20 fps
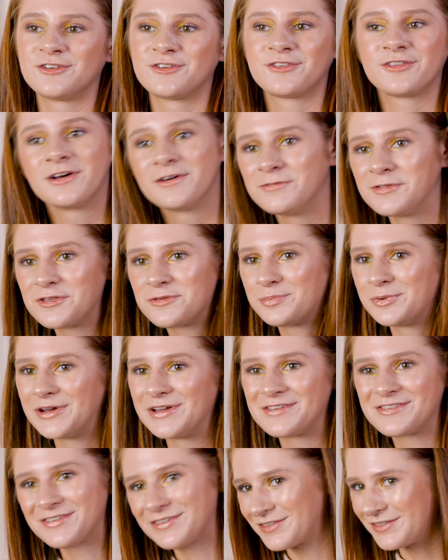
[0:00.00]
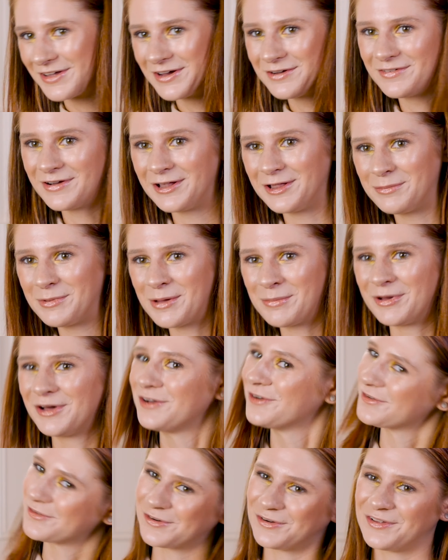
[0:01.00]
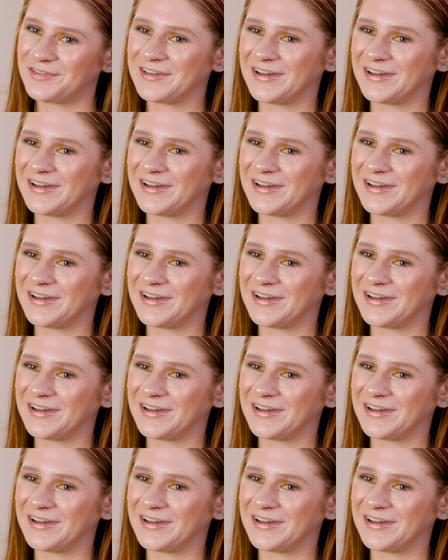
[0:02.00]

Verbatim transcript: just love this place. Love Alabama. Roll